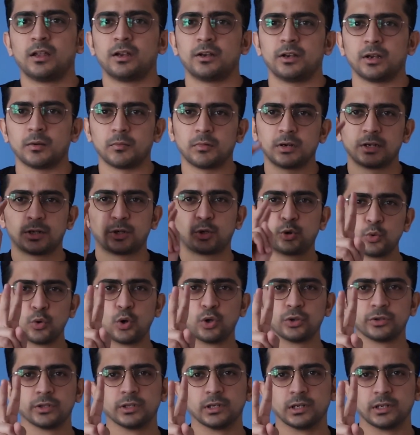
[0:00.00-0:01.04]
Number 2
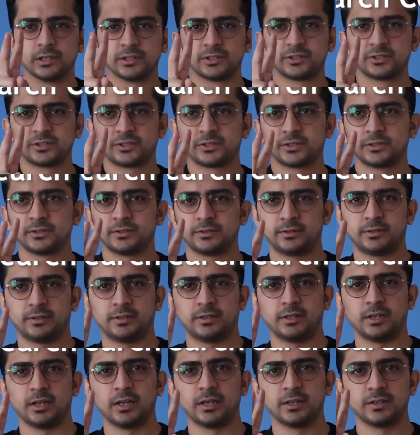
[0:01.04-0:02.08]
on the list
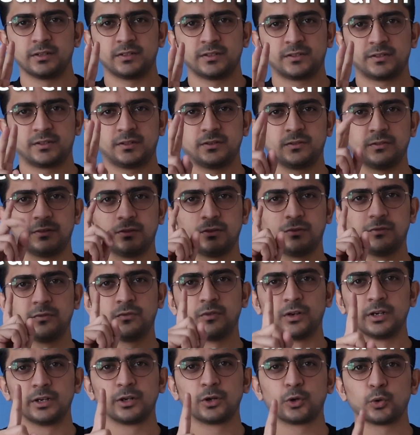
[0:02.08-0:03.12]
is
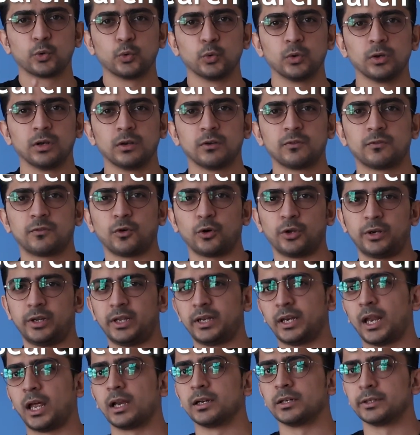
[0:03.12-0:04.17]
one tool for
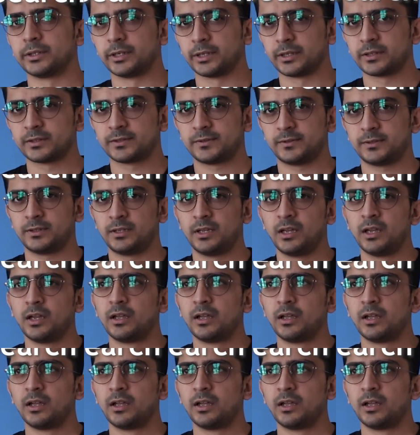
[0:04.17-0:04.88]
analytics.